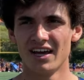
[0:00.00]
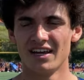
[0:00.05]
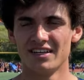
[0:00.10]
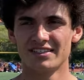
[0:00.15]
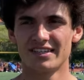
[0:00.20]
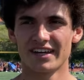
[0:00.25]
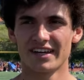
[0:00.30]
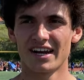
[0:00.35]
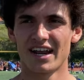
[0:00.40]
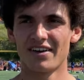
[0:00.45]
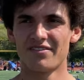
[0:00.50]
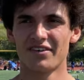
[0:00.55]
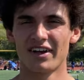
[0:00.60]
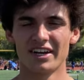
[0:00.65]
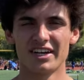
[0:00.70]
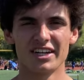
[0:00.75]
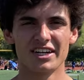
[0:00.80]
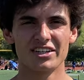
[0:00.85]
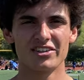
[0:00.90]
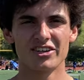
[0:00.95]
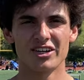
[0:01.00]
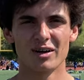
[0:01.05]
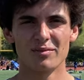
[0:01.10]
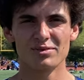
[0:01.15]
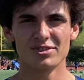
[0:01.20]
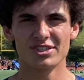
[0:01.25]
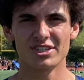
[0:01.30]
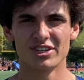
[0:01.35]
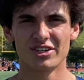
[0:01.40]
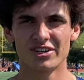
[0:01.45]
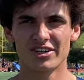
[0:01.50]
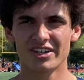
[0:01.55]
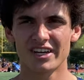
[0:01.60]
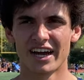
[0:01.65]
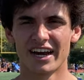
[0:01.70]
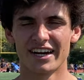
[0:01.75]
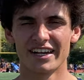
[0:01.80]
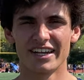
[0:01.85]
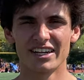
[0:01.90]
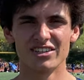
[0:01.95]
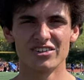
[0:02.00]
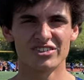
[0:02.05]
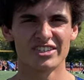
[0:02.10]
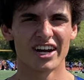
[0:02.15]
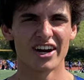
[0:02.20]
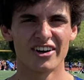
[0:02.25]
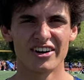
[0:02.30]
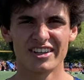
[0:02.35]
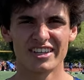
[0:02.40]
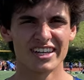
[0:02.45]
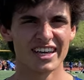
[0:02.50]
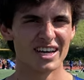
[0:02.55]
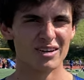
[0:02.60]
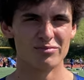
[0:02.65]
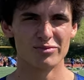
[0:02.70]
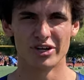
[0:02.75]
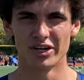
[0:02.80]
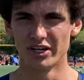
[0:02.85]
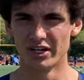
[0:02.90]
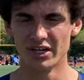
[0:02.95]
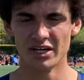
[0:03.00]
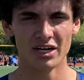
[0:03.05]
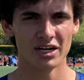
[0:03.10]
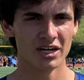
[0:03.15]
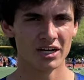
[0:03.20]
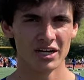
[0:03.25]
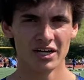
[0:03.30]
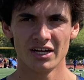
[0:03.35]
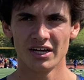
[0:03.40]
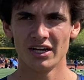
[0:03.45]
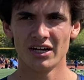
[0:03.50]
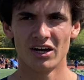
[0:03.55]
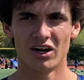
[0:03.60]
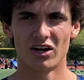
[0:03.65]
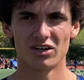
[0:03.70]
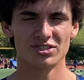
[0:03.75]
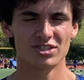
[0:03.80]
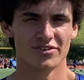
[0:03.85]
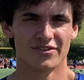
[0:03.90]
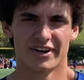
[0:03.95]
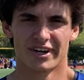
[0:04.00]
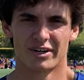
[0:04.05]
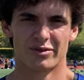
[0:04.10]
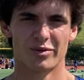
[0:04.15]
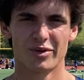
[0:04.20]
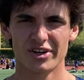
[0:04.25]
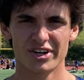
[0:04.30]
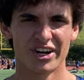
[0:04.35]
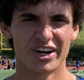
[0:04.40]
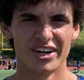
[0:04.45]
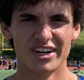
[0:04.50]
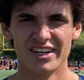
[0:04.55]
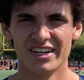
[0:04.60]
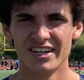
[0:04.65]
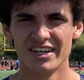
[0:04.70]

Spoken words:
Second half, I need to clean up still, kind of get a little tired at the end, but all stuff I can work on.